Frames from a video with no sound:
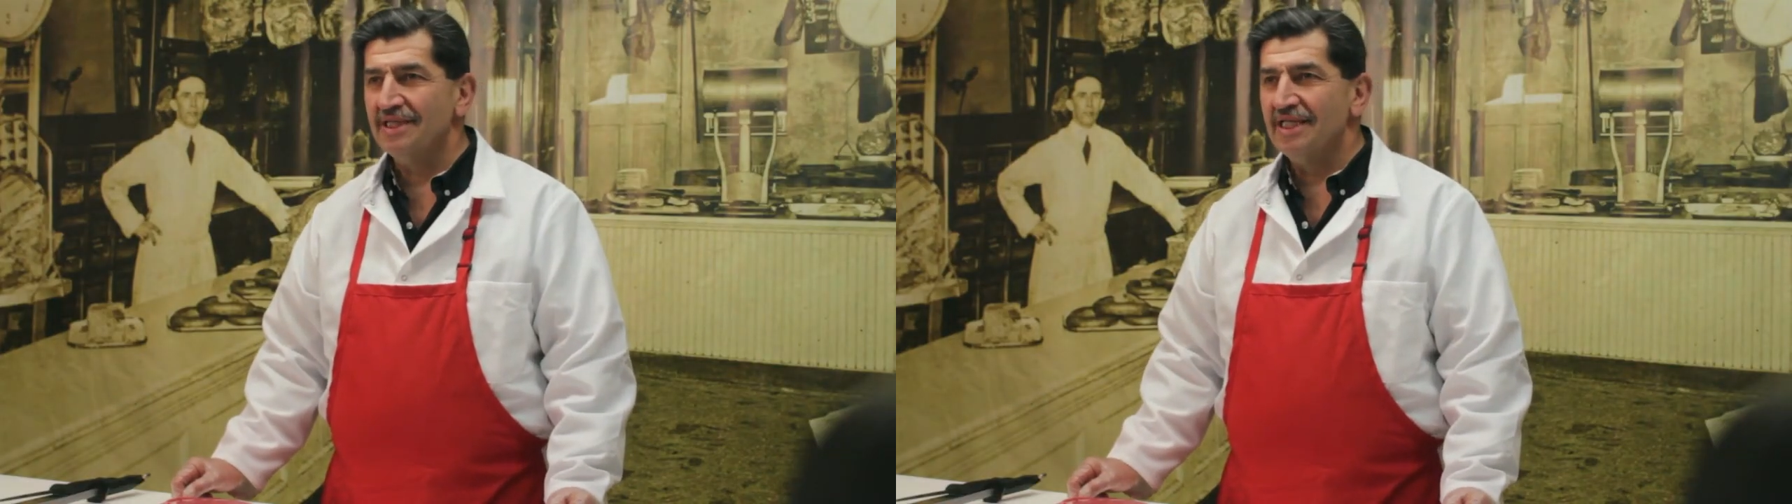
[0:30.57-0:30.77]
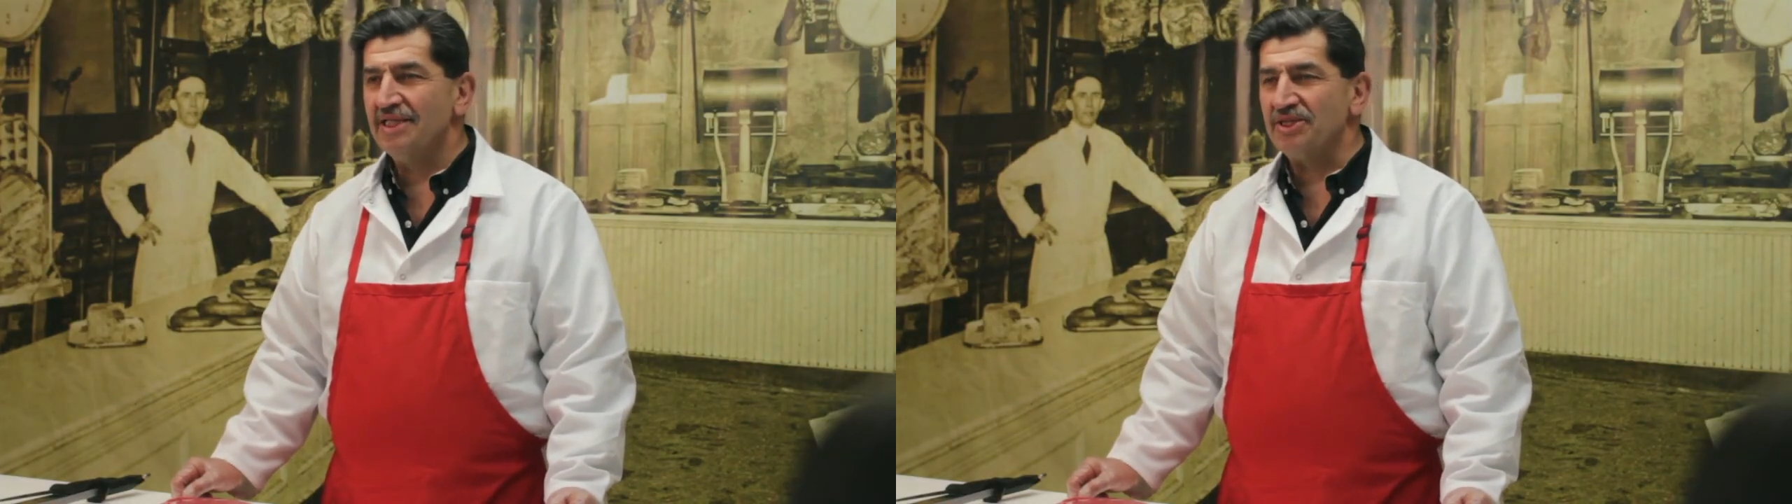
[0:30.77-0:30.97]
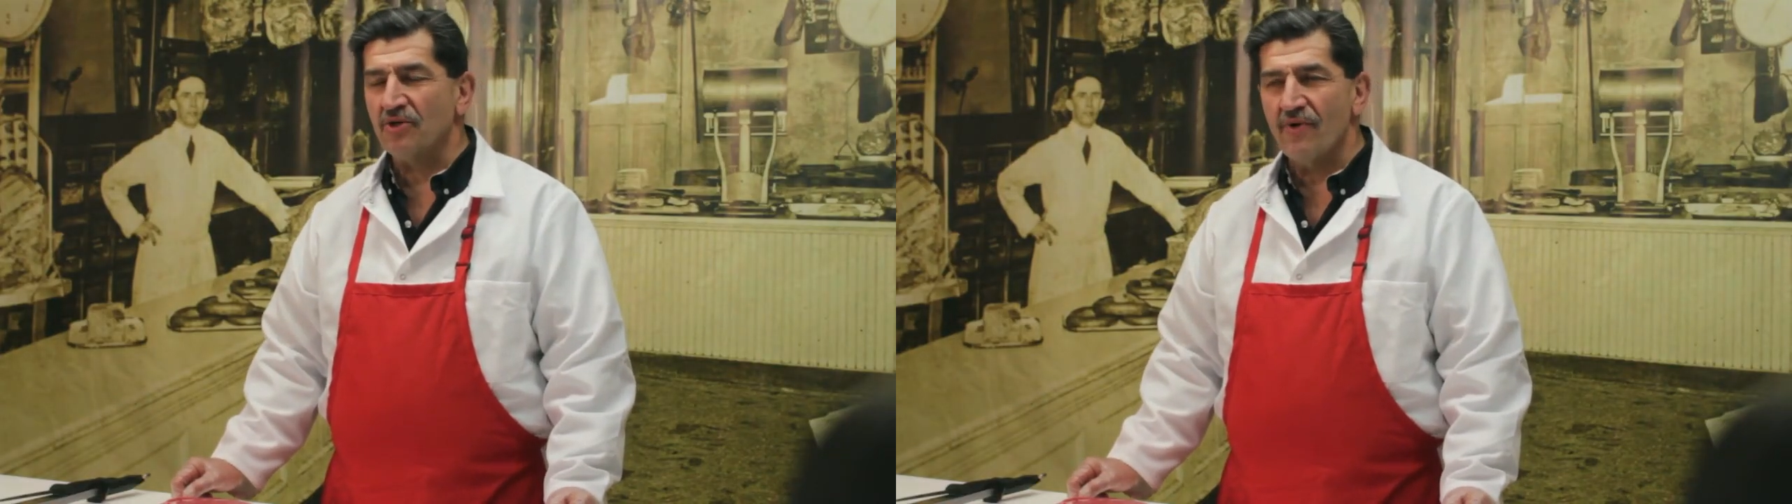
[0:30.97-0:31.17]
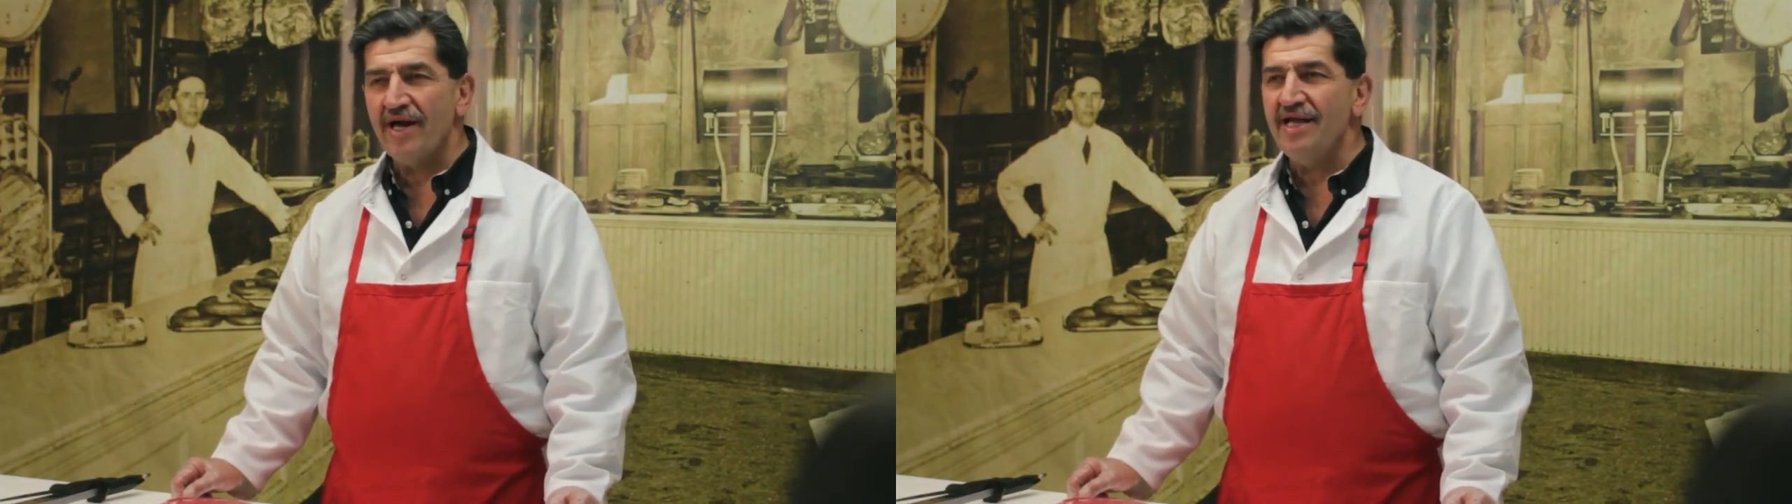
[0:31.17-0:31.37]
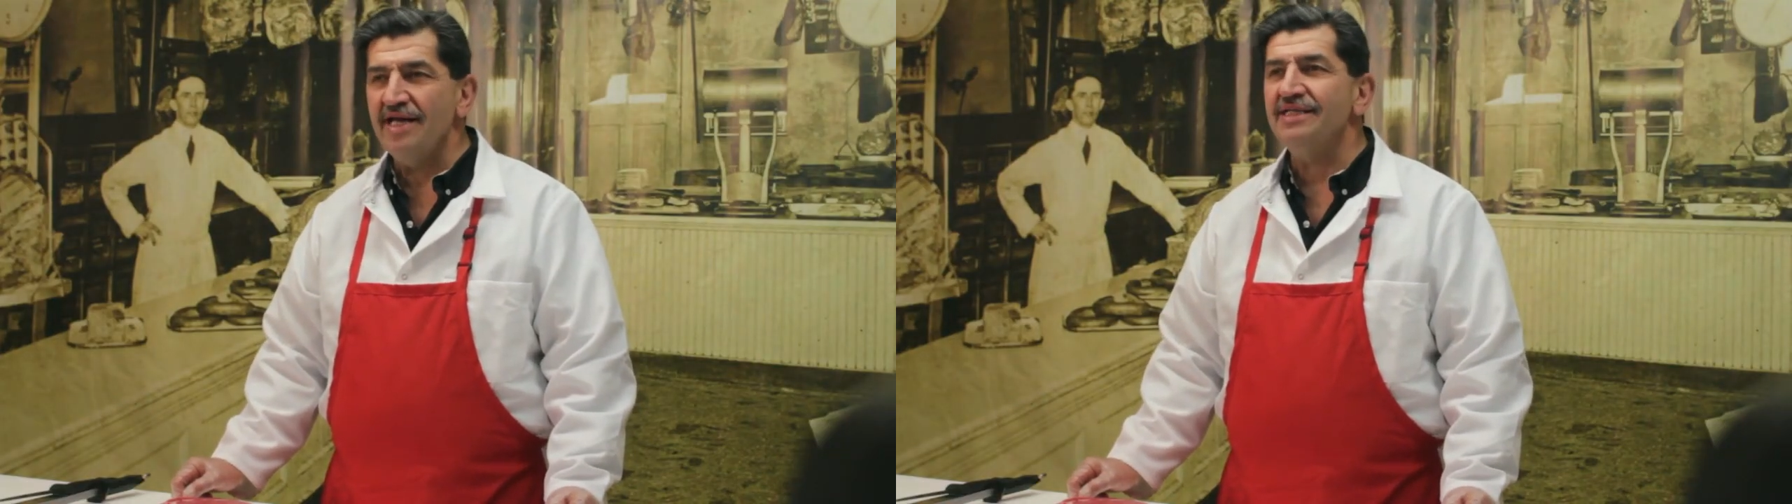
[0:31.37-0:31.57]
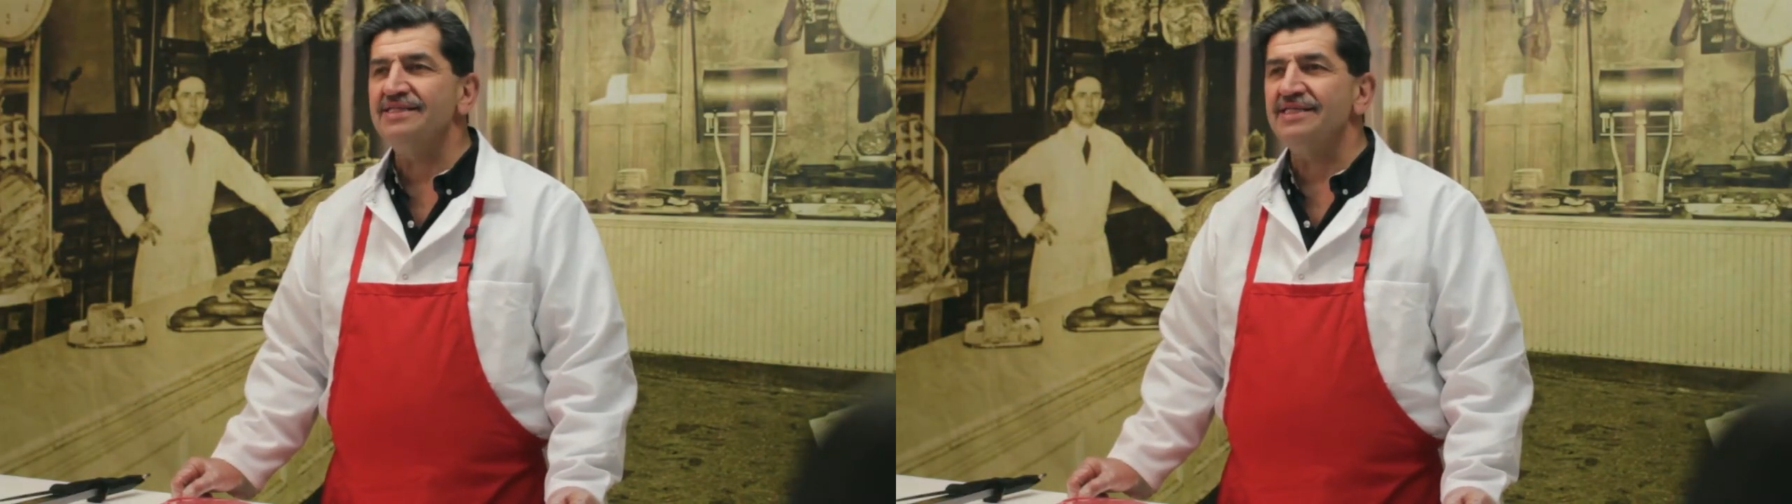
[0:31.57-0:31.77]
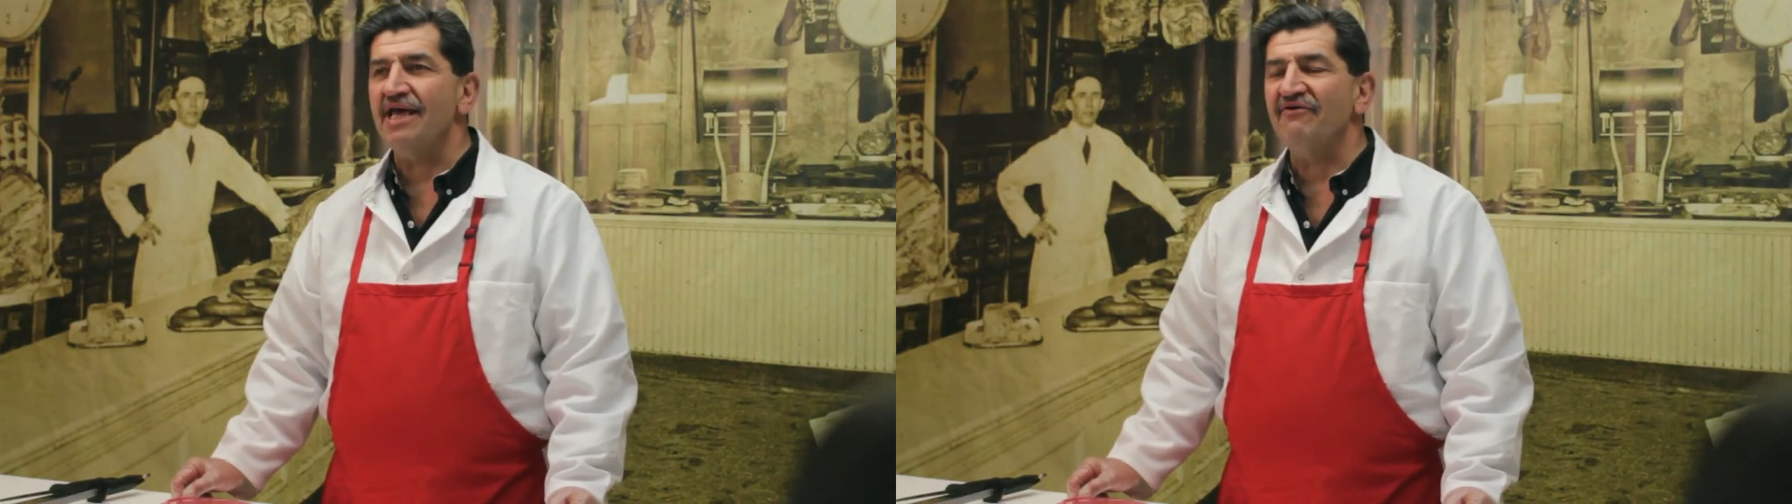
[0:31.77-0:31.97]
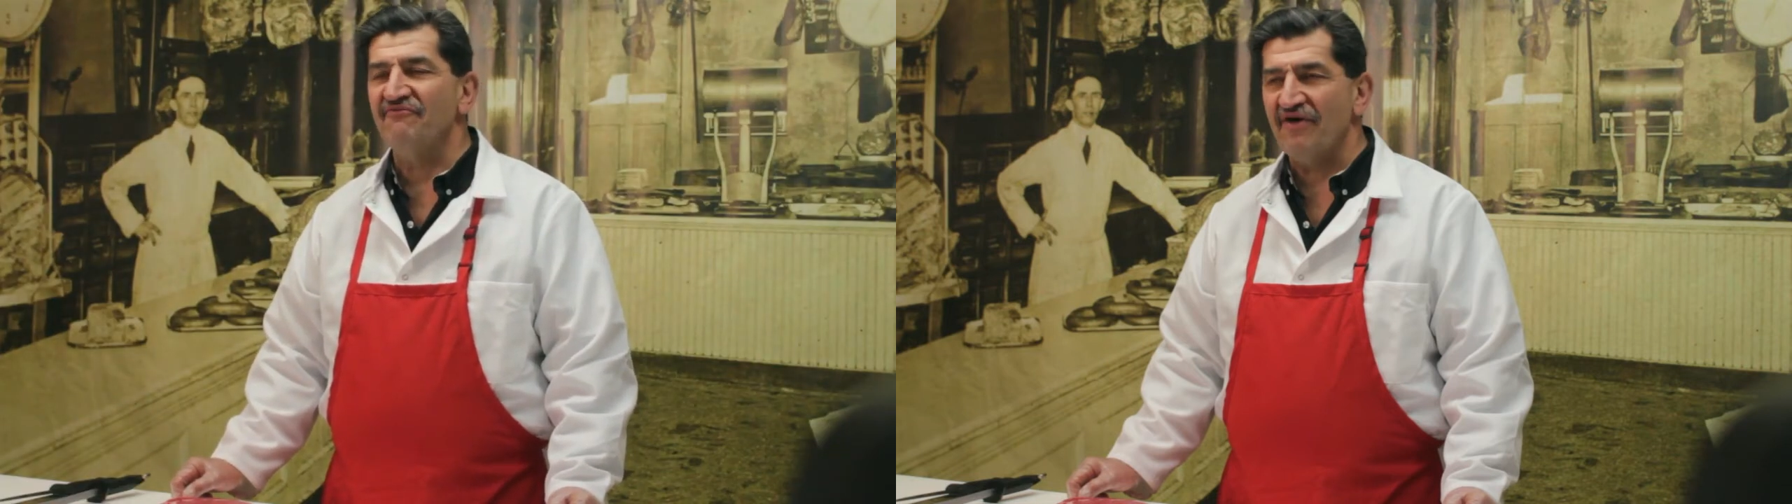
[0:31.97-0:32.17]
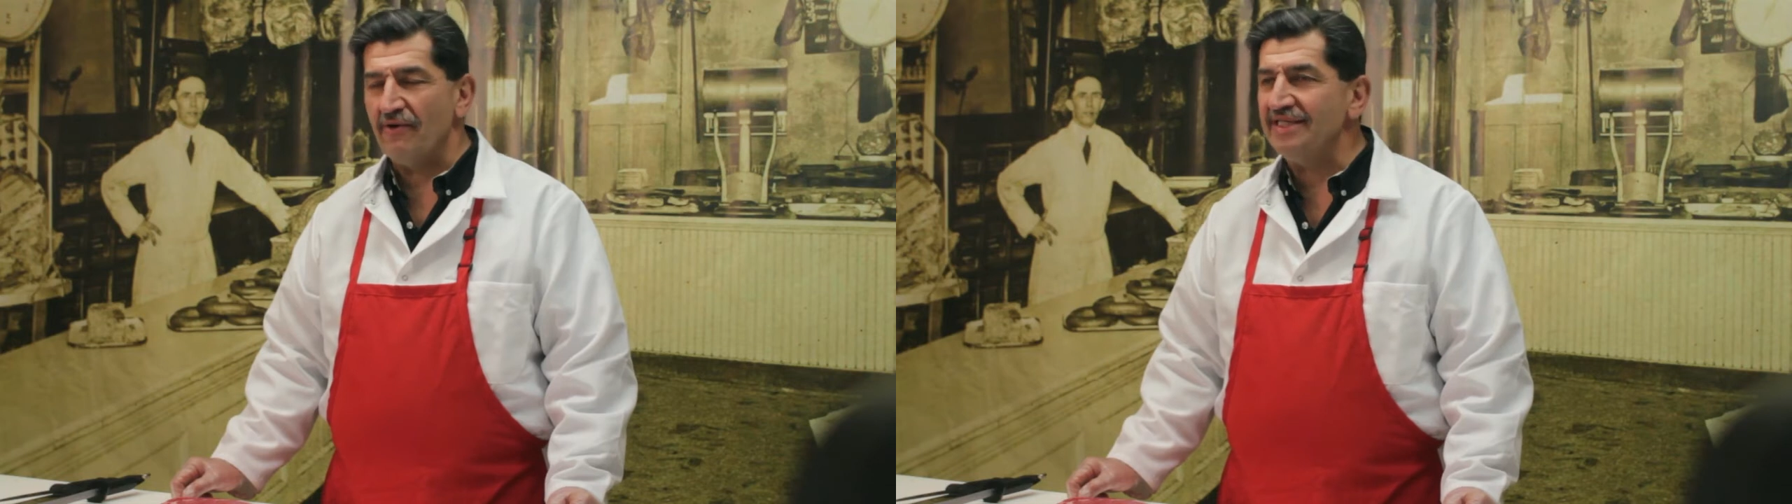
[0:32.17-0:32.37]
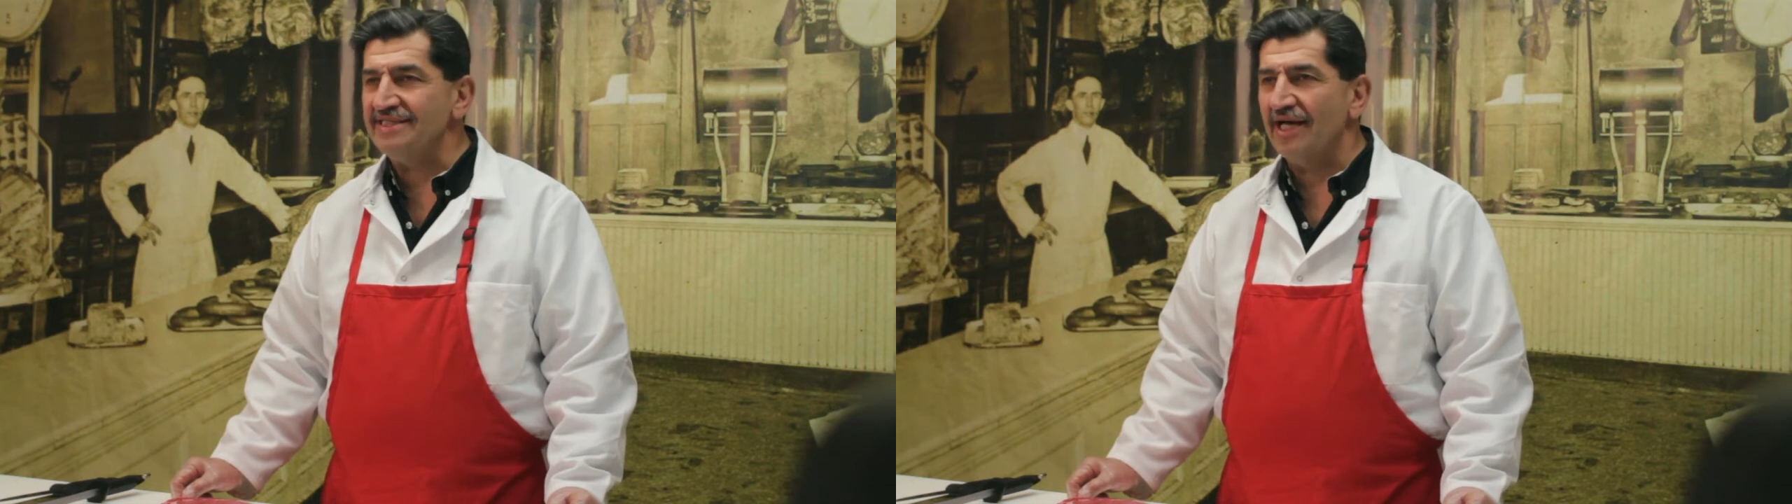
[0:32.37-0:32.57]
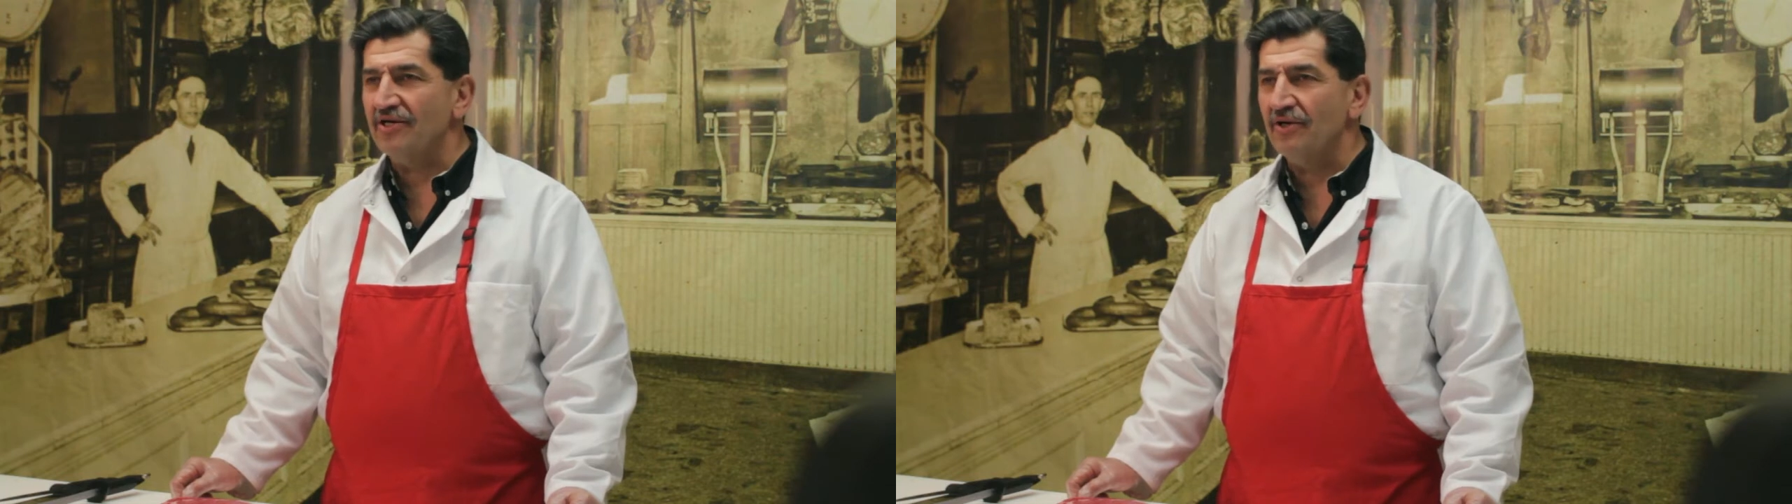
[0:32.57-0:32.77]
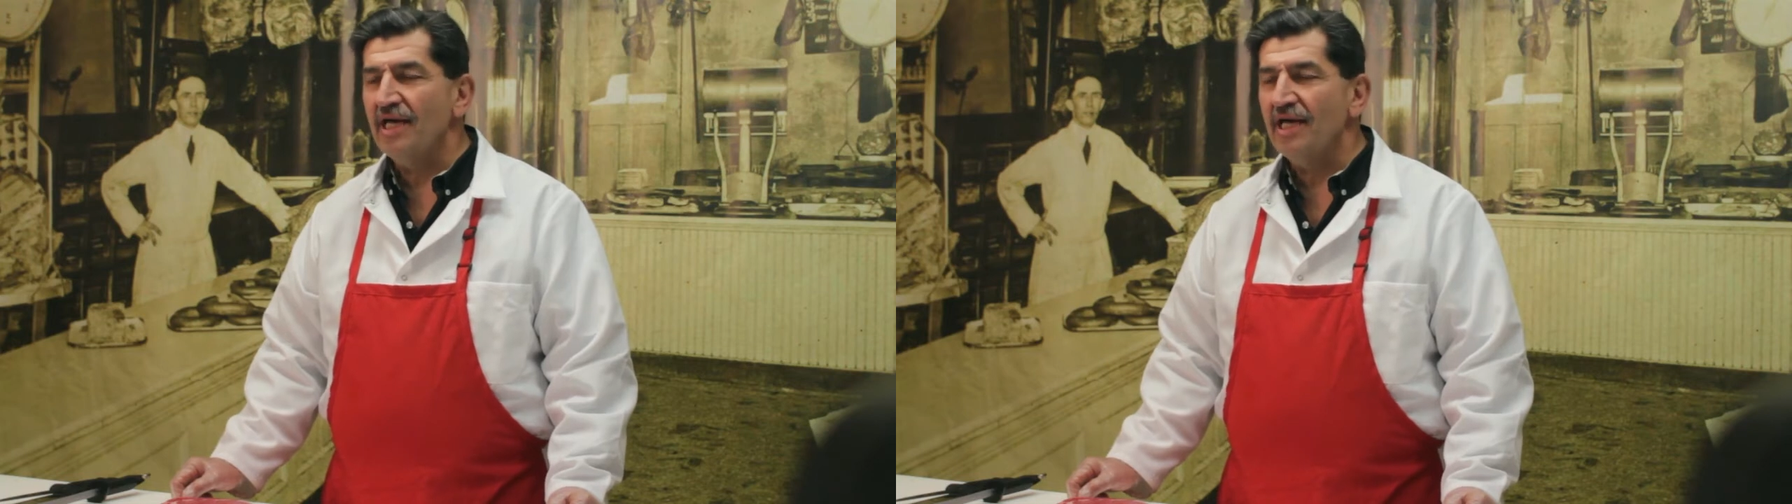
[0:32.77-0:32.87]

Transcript: It's a great eating steak, very tender,